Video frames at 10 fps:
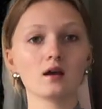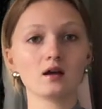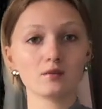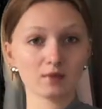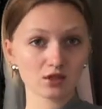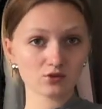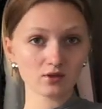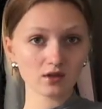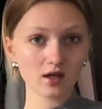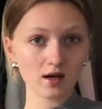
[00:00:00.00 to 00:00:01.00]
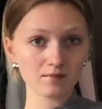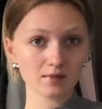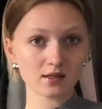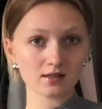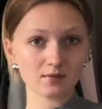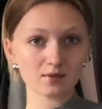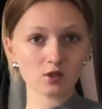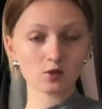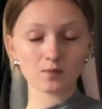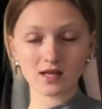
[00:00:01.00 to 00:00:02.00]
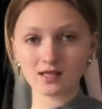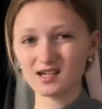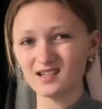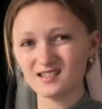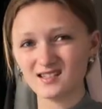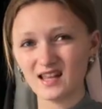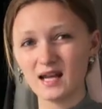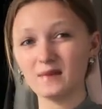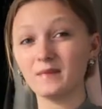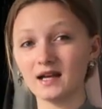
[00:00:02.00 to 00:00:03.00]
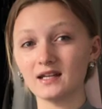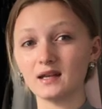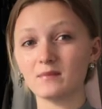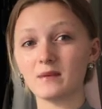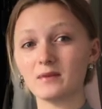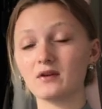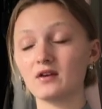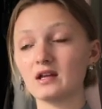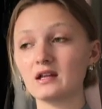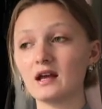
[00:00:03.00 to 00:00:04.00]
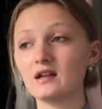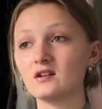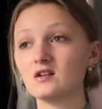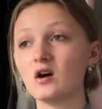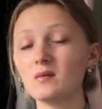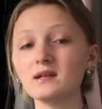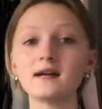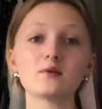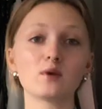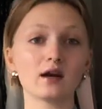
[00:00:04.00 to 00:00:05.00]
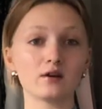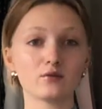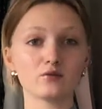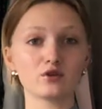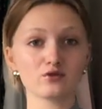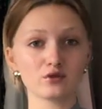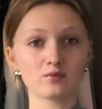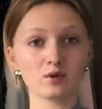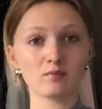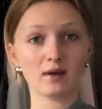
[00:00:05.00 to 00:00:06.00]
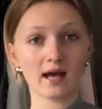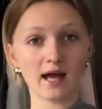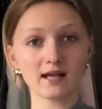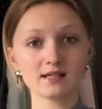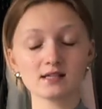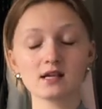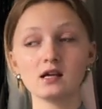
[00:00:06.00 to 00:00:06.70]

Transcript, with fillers: a menstrual cup because I'm suspecting that I might get my period and normally I wear reusable pads,